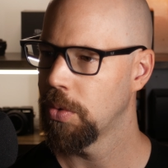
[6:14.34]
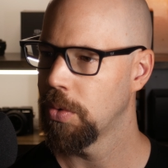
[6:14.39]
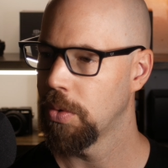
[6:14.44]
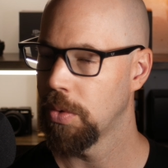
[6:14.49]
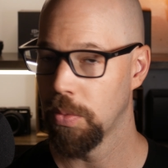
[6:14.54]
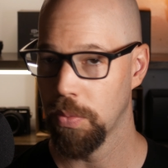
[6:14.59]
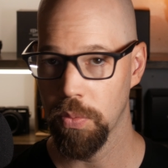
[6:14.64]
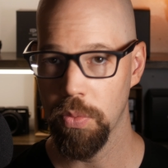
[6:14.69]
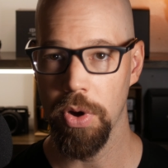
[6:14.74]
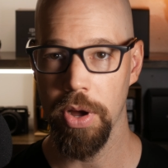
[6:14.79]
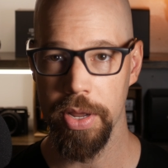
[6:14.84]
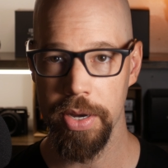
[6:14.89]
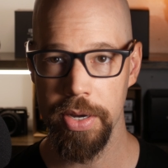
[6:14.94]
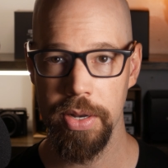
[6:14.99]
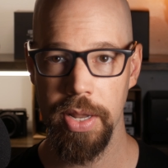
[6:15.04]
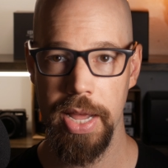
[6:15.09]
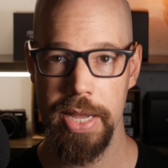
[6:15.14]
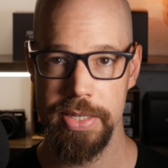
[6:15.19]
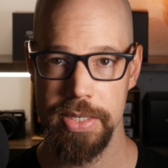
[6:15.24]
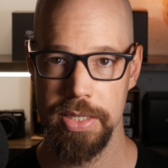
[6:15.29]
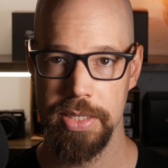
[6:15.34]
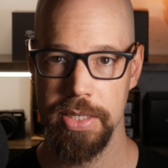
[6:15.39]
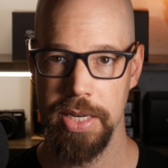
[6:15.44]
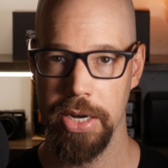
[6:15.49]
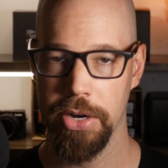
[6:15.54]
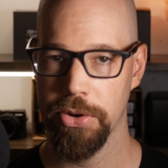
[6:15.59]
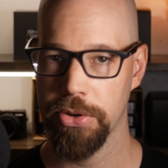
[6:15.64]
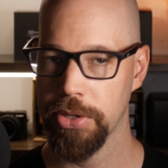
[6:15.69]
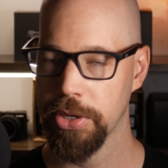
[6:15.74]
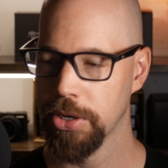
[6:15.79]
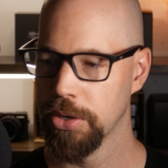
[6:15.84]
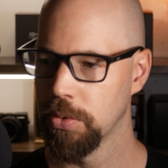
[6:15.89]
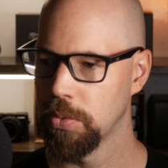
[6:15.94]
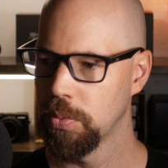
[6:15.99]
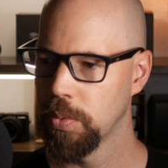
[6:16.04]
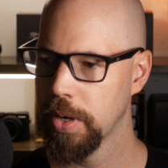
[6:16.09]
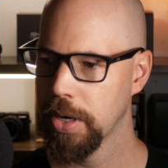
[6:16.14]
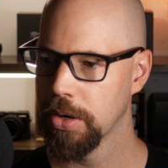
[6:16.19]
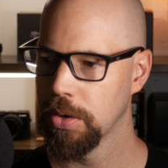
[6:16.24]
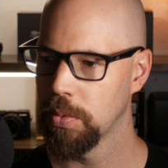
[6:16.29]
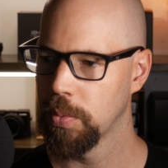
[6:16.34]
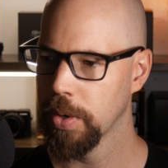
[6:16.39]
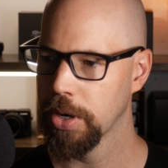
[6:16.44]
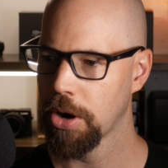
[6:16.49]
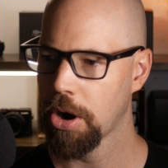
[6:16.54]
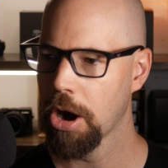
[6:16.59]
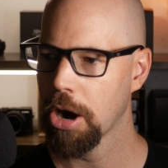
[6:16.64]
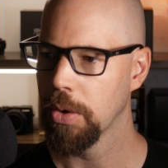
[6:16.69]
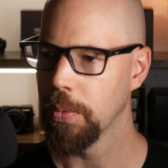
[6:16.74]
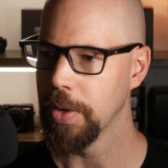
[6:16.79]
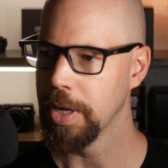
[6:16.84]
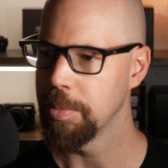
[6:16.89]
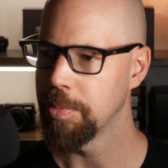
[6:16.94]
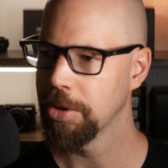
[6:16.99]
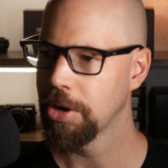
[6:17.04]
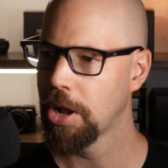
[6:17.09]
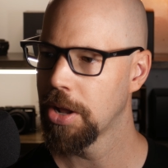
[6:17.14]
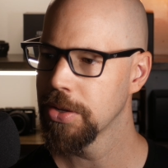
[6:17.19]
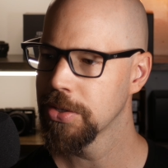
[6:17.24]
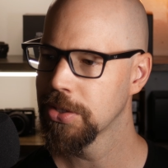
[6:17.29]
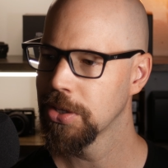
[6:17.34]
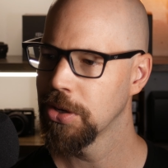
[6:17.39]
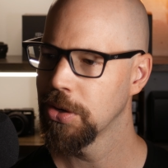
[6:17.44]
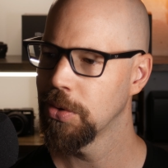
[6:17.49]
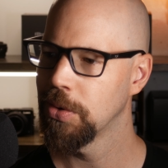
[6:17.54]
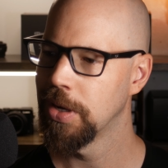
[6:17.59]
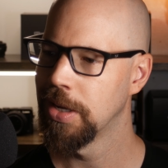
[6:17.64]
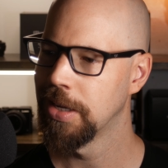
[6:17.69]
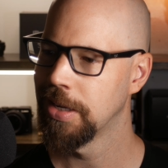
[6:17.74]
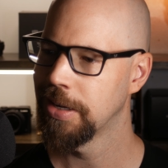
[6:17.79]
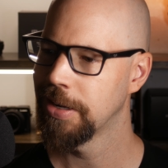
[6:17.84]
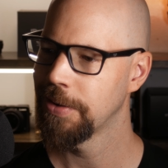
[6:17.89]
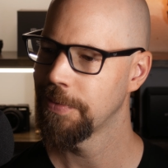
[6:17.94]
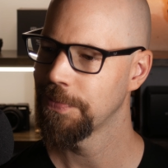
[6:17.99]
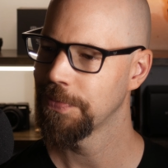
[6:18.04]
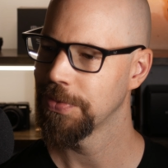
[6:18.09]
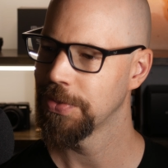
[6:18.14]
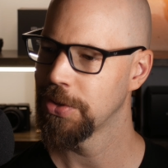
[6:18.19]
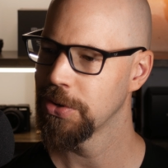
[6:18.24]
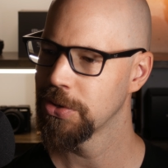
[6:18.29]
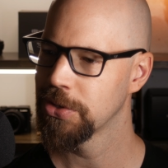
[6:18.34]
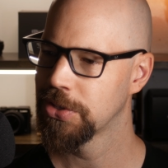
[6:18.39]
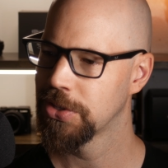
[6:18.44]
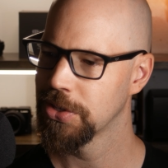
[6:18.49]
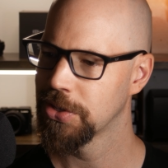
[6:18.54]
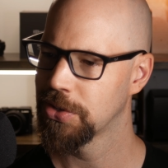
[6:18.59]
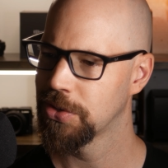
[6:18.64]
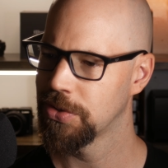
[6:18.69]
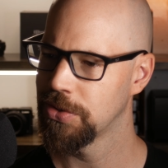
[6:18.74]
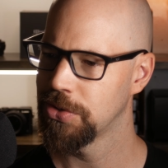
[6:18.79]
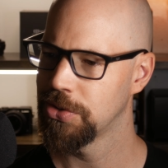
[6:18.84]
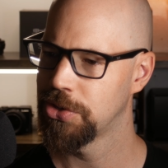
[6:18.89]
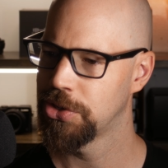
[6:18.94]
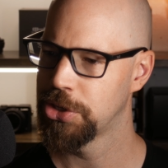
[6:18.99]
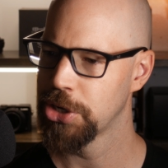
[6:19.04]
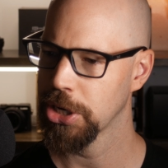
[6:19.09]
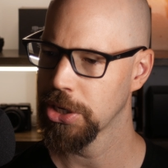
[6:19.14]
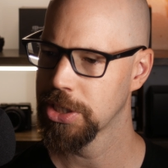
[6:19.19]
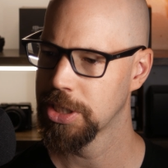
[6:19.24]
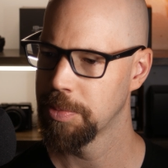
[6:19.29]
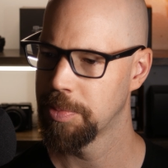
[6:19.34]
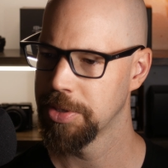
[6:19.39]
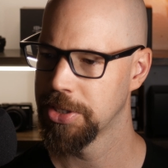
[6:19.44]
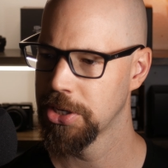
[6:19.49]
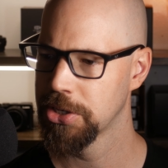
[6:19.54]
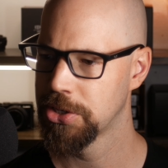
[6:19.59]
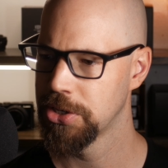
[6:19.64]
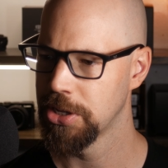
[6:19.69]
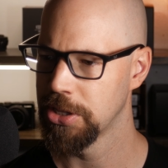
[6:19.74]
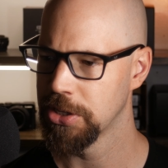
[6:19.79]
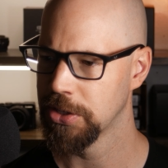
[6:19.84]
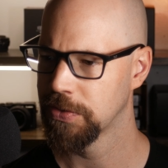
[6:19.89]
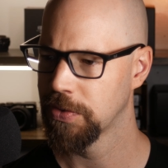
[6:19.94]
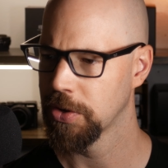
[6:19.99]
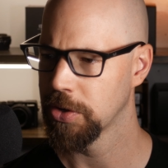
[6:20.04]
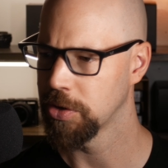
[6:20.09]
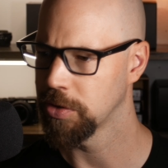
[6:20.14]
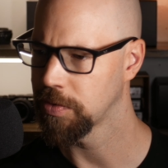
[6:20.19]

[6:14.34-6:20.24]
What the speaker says: one, as I stated earlier, where are we? But also there's this juxtaposition in this photo of